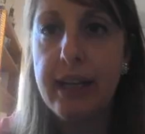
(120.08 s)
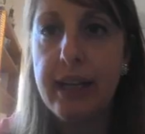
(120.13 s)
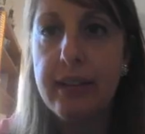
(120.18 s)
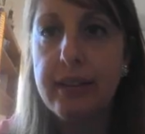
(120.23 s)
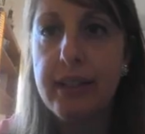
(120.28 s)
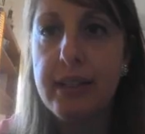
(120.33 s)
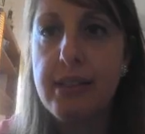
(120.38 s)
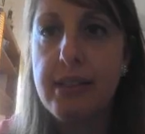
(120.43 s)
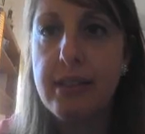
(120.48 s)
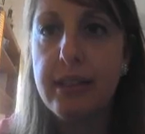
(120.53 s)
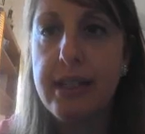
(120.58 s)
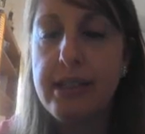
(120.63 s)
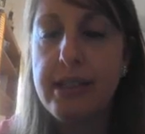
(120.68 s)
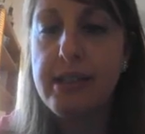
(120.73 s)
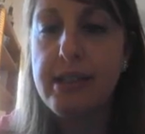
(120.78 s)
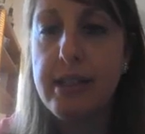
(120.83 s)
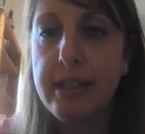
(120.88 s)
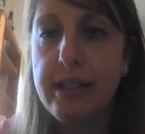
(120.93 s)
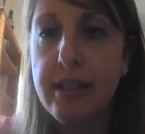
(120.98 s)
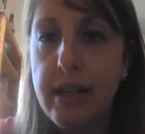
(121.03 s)
that's
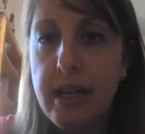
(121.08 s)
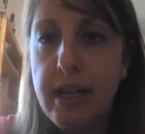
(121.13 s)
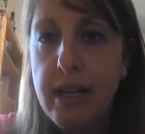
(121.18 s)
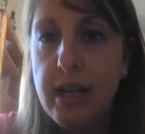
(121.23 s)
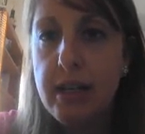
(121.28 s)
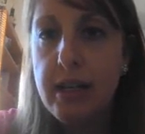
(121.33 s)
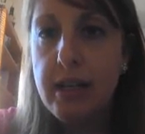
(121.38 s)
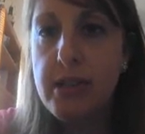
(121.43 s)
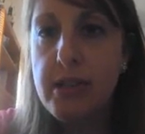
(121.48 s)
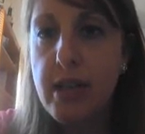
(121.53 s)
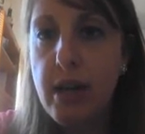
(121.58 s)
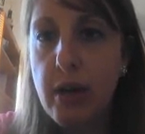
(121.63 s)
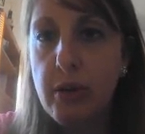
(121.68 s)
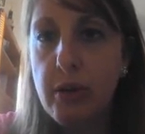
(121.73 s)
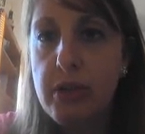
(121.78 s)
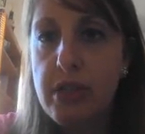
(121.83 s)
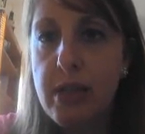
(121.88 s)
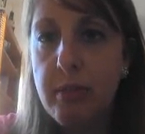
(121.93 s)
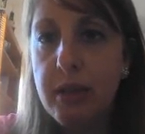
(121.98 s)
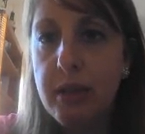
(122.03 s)
listed. So
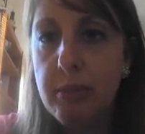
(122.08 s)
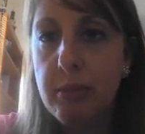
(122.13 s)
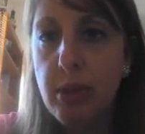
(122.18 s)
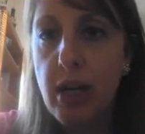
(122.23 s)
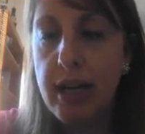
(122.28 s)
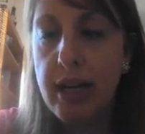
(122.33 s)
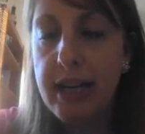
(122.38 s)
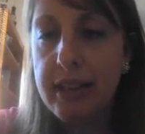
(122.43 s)
some of the blocking